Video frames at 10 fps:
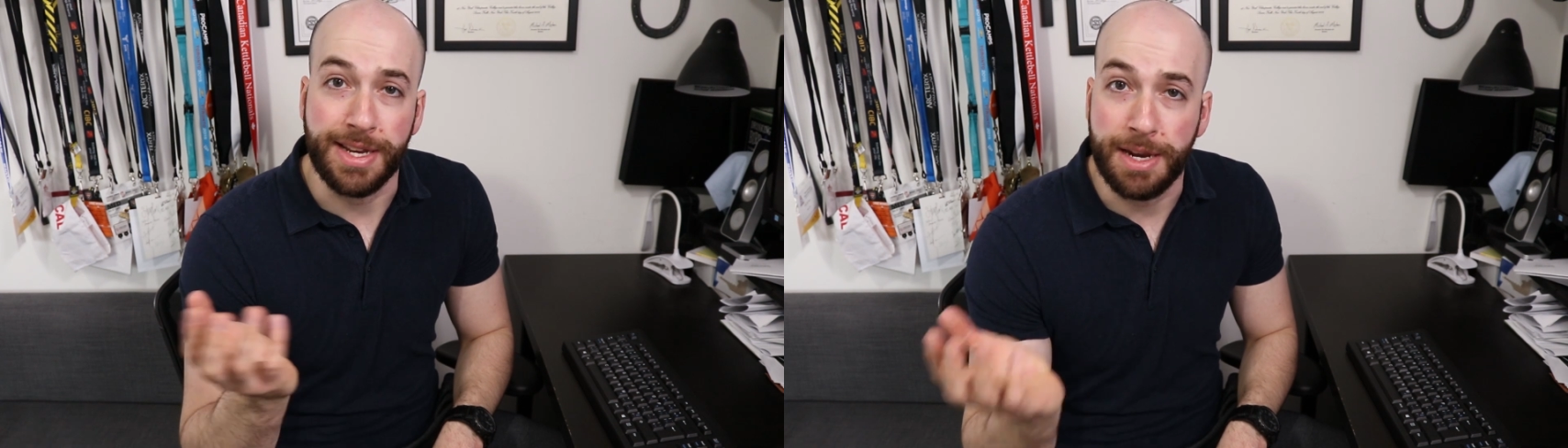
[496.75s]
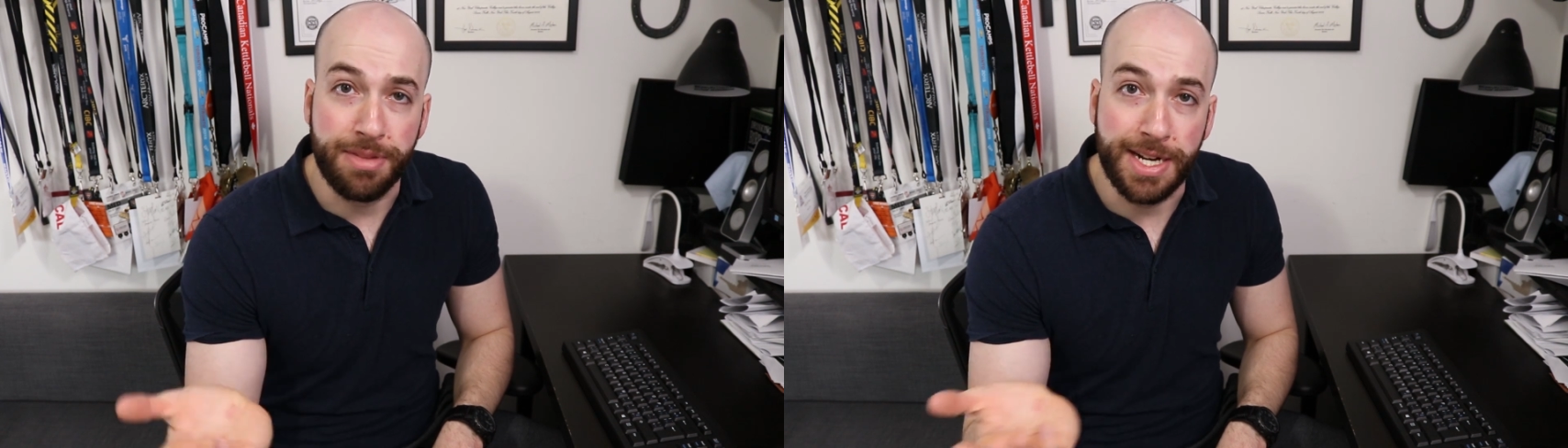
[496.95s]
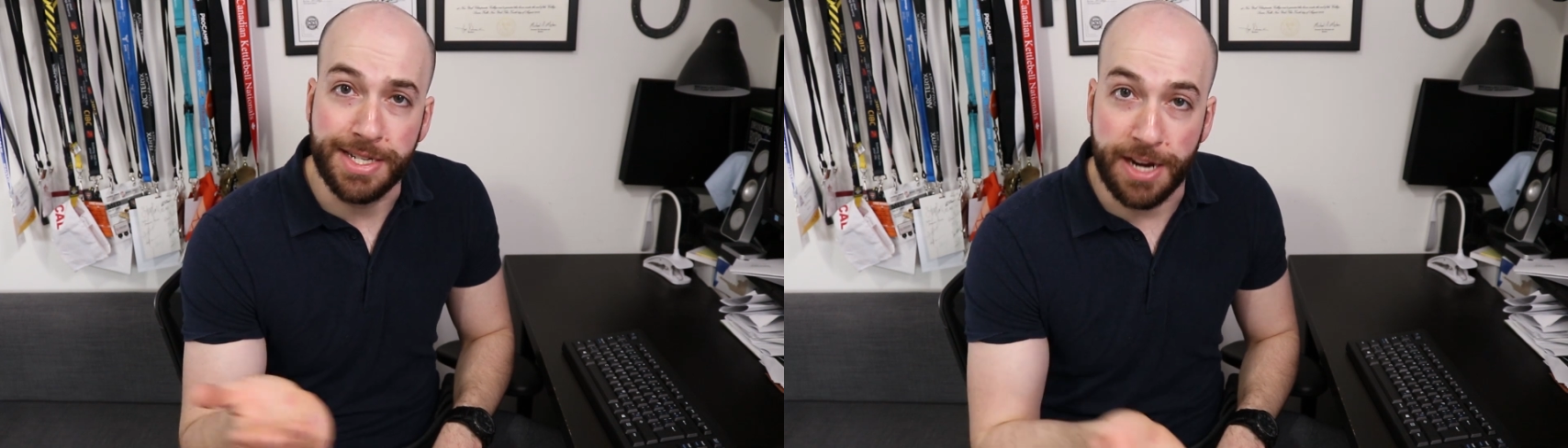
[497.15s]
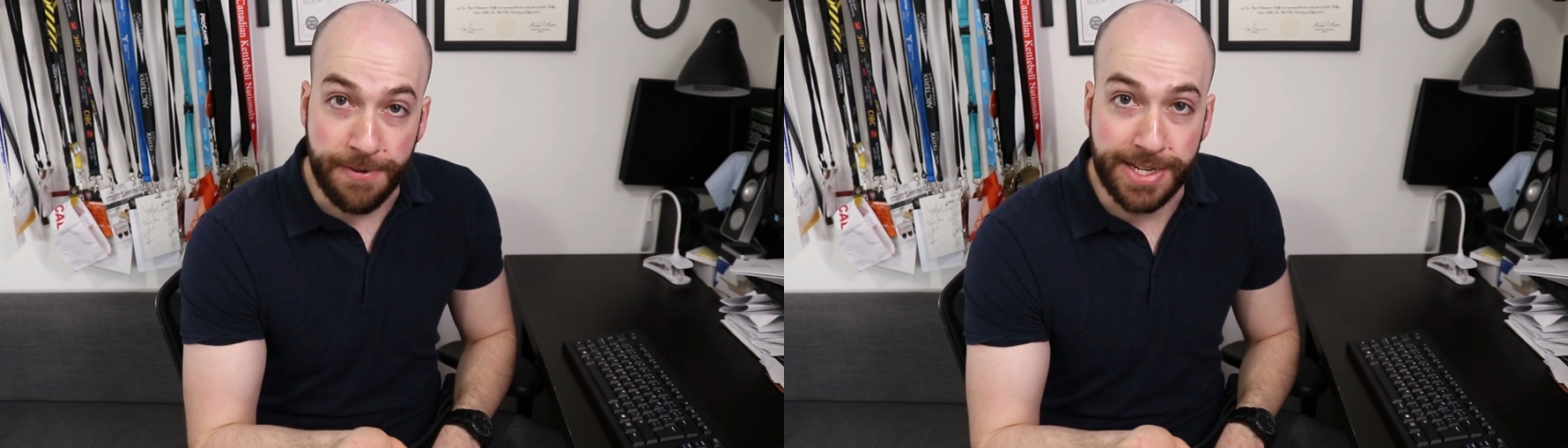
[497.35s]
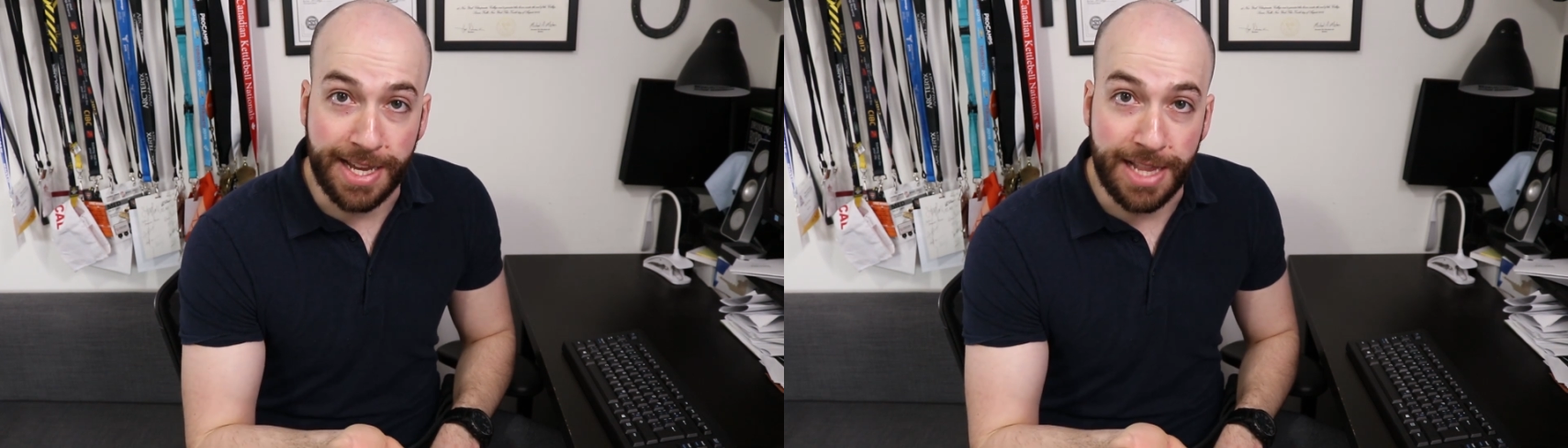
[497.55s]
It can apply to
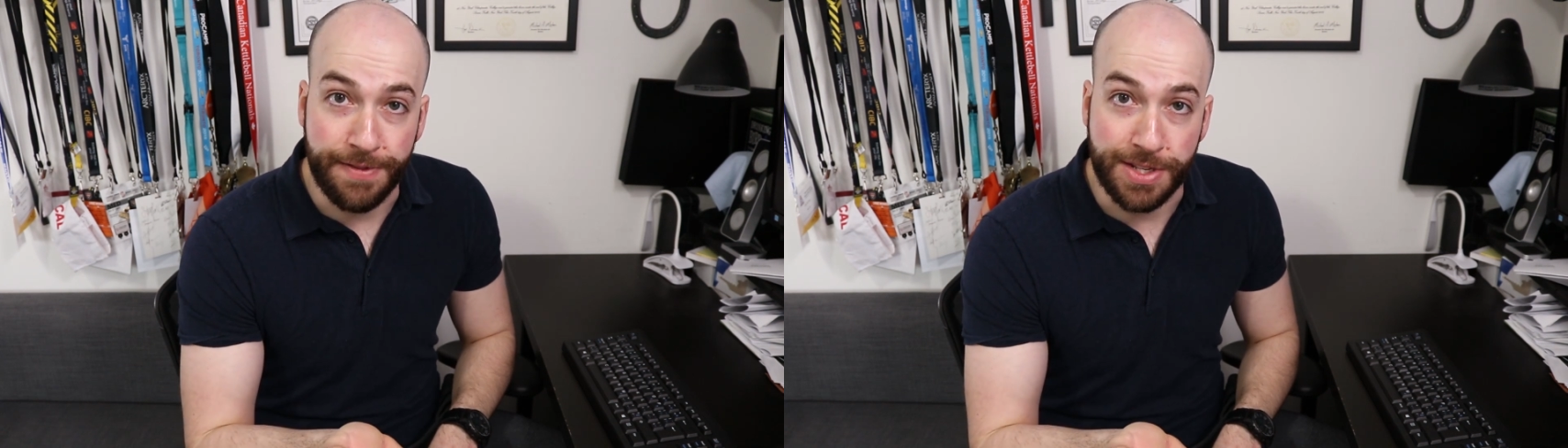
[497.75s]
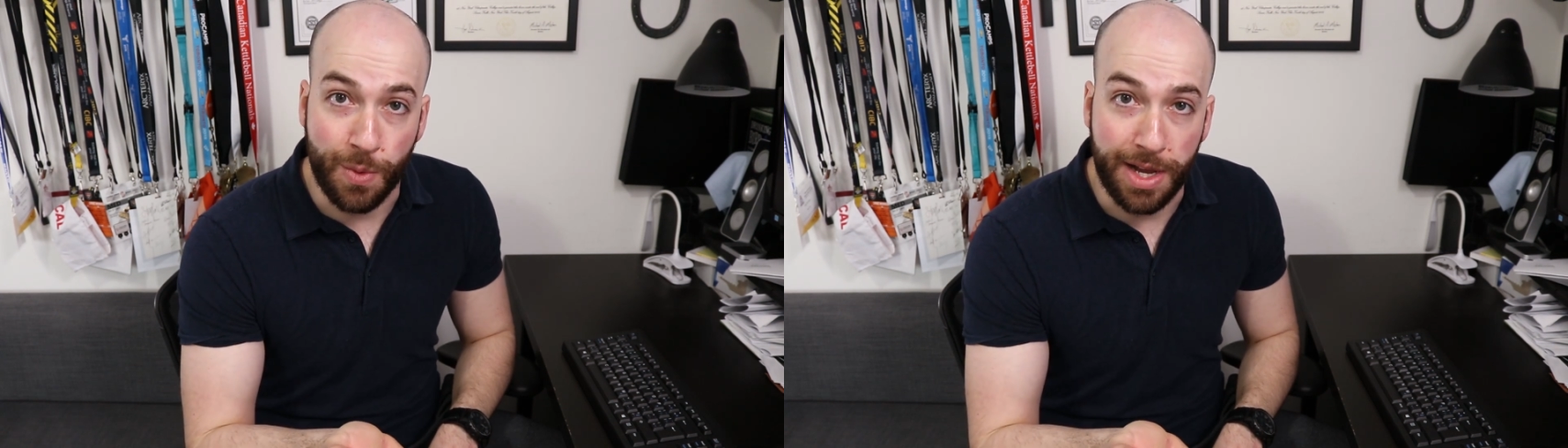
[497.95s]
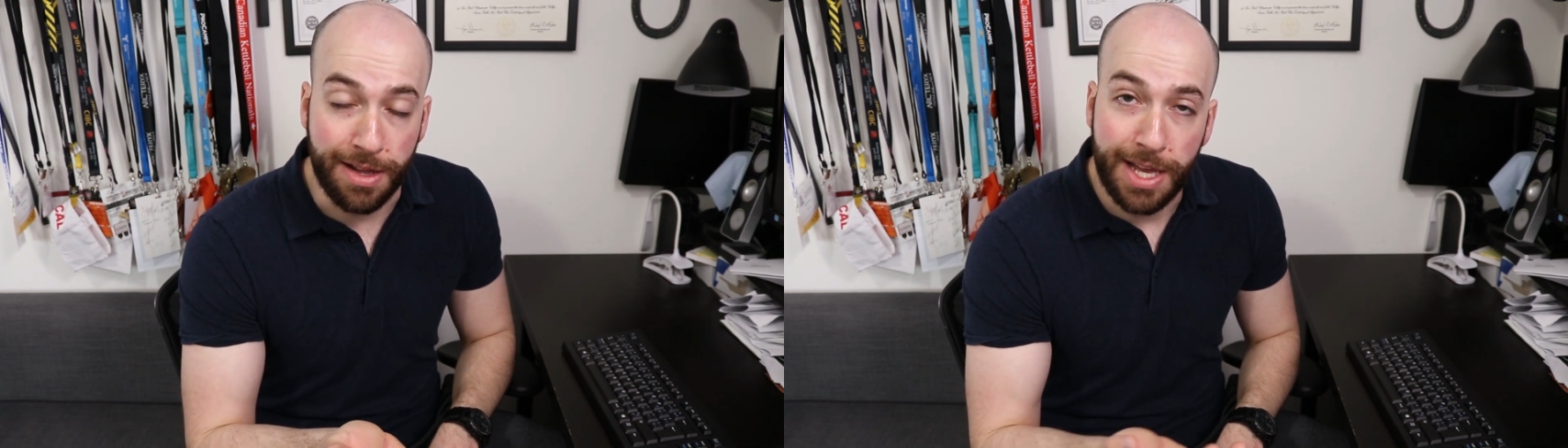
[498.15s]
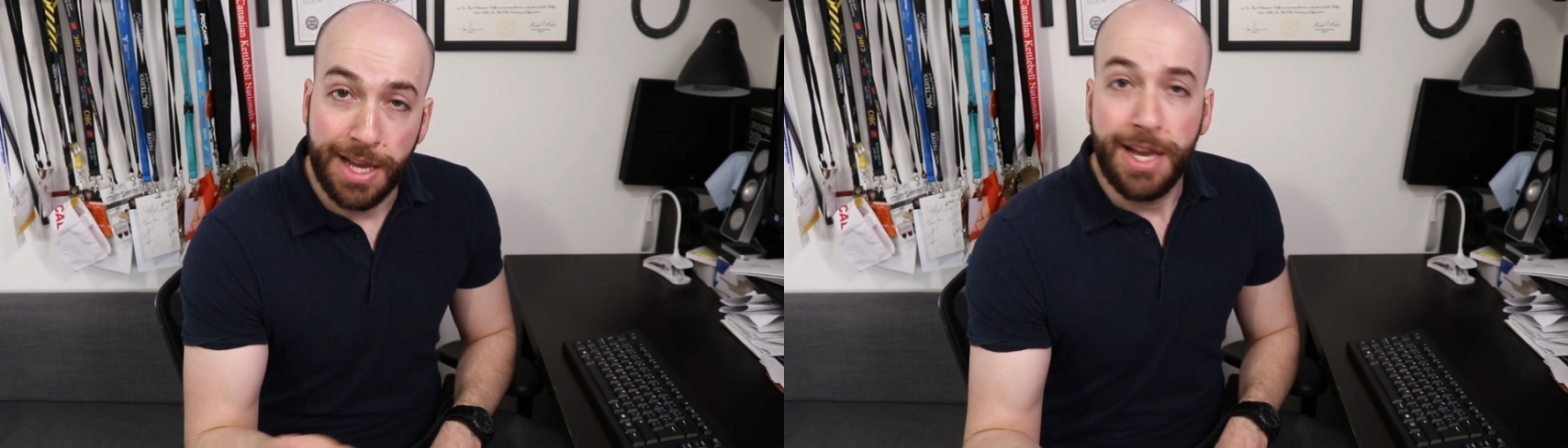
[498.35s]
everyday life as well.